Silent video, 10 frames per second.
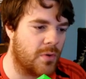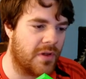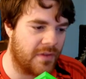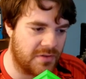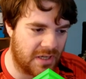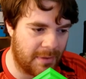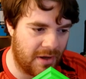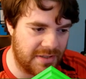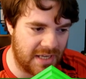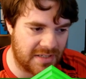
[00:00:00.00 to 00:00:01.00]
worth noting about
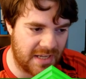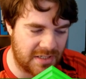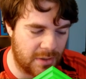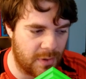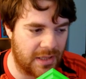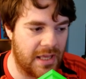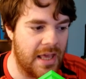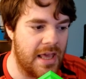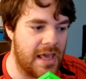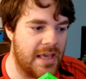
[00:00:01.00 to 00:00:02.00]
her text, actually, quickly,
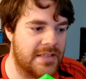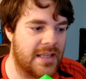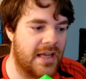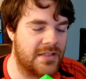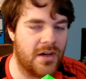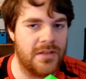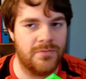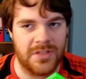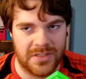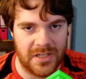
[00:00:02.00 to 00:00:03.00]
is that I
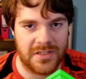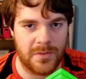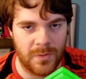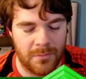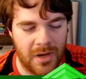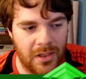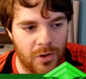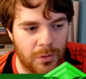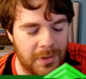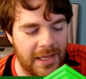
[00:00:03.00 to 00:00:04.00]
discussed this with my
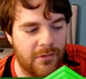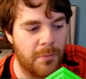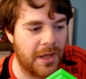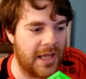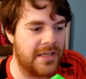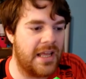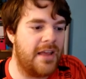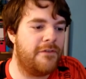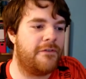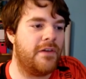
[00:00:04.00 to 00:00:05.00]
local playgroup, and
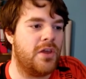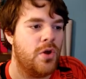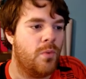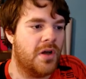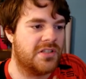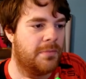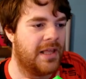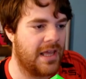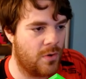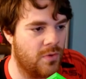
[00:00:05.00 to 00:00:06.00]
if you were to
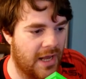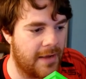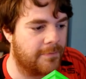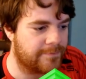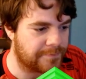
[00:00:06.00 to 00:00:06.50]
play Unei,